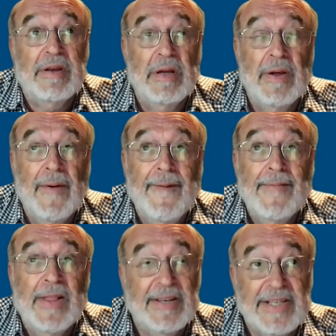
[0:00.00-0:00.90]
to
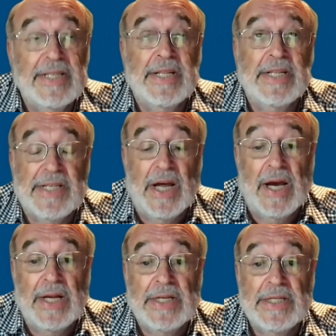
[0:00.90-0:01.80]
listen to the
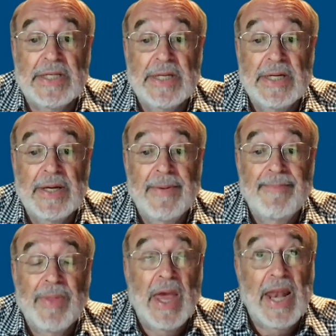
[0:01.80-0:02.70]
science
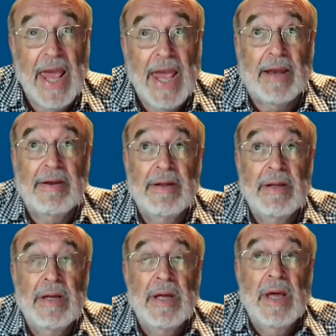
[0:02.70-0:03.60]
and act.
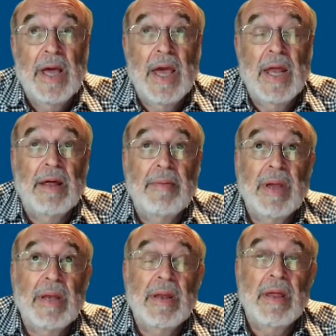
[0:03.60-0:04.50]
And I
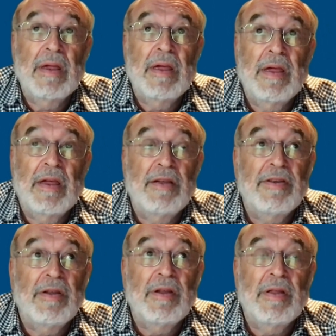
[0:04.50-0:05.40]
mean,
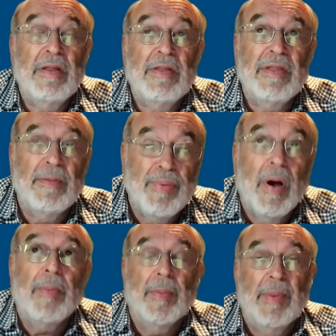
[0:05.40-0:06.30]
the
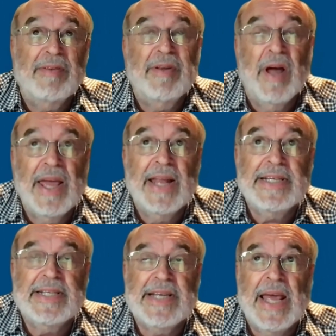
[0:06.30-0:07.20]
problem is, and I
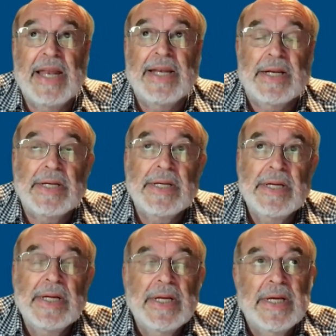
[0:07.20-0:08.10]
understand it,
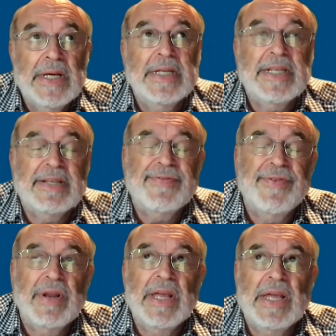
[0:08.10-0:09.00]
is it's
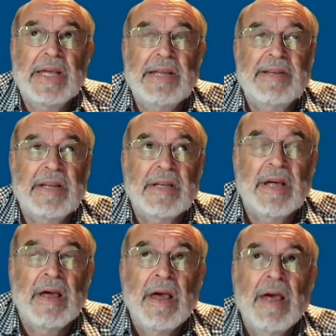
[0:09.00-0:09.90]
very easy
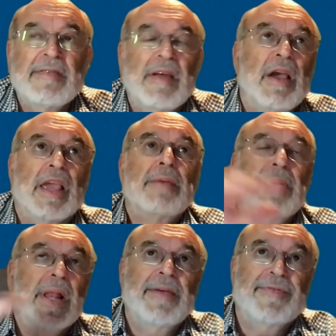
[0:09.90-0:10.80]
to say it can be
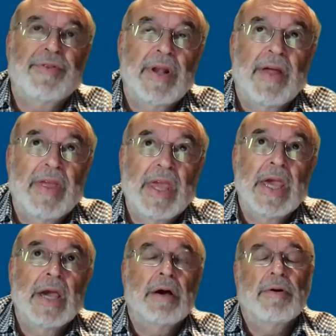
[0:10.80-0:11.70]
left for another
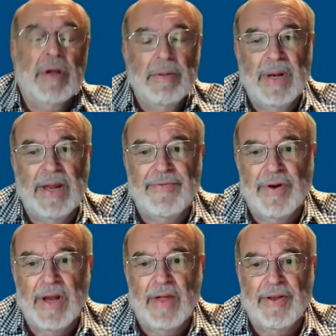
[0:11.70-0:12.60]
year or it can be left for
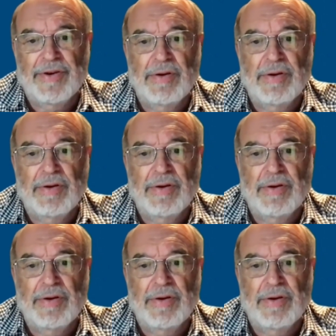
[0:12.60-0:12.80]
another 2